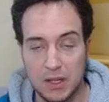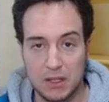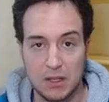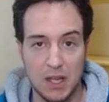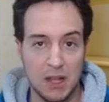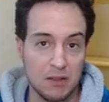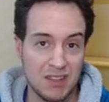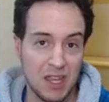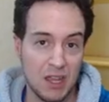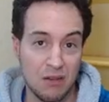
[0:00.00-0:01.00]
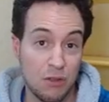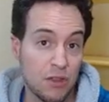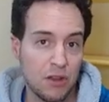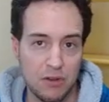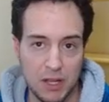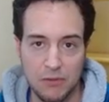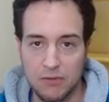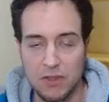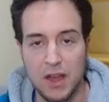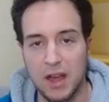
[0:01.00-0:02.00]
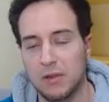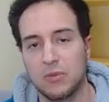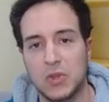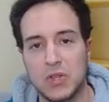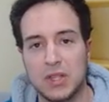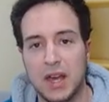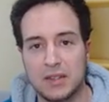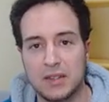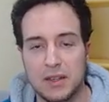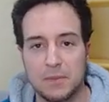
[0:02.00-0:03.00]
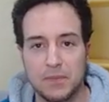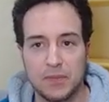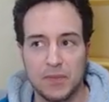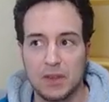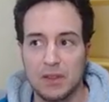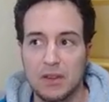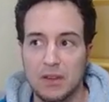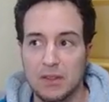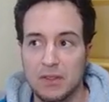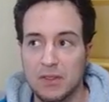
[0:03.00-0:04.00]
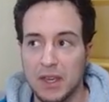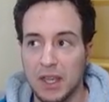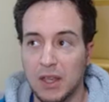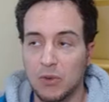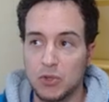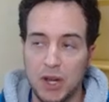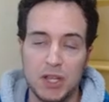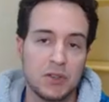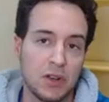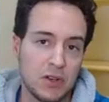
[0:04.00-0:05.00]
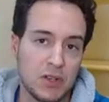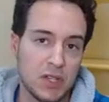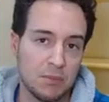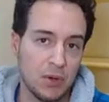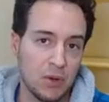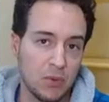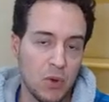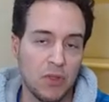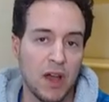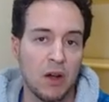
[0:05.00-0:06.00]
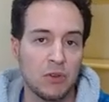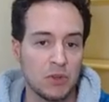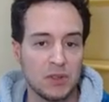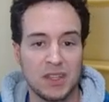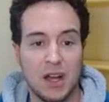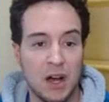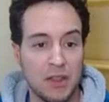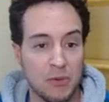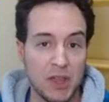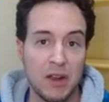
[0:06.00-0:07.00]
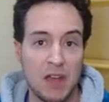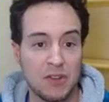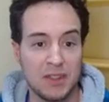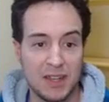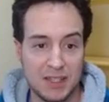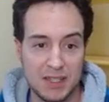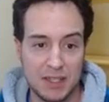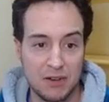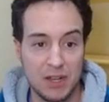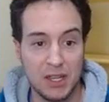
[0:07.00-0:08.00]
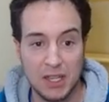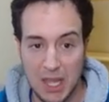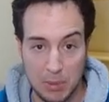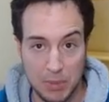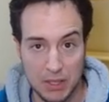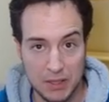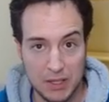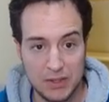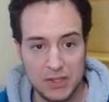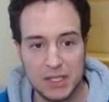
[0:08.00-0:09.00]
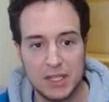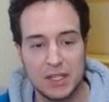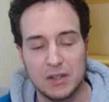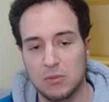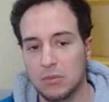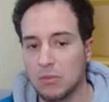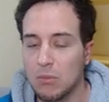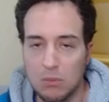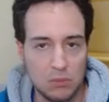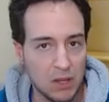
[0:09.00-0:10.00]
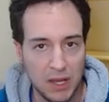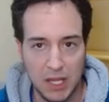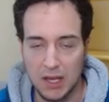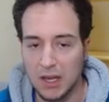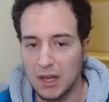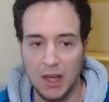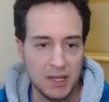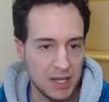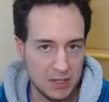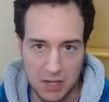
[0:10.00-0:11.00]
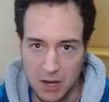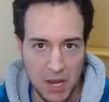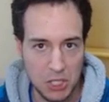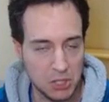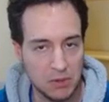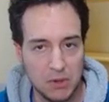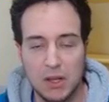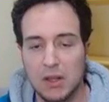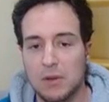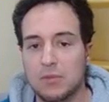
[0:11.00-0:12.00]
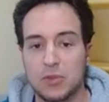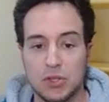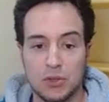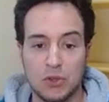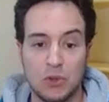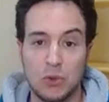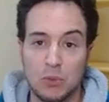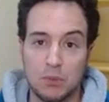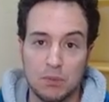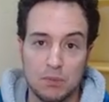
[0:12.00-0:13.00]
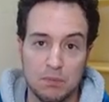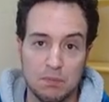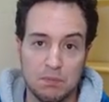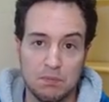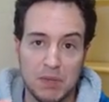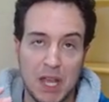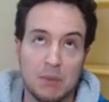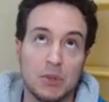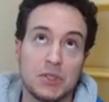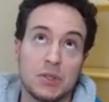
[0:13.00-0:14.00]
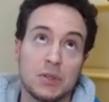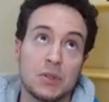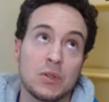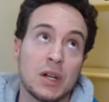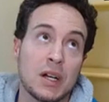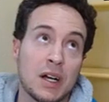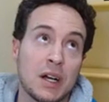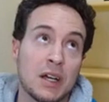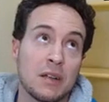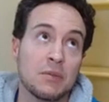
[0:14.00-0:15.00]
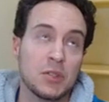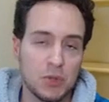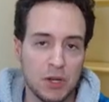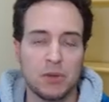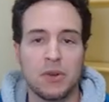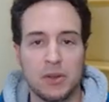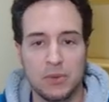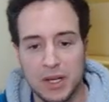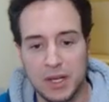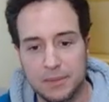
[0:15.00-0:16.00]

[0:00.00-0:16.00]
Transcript: And the theory for that was that they tried to increase tempo without having the necessary capabilities, like test automation, to be able to do it in the right way.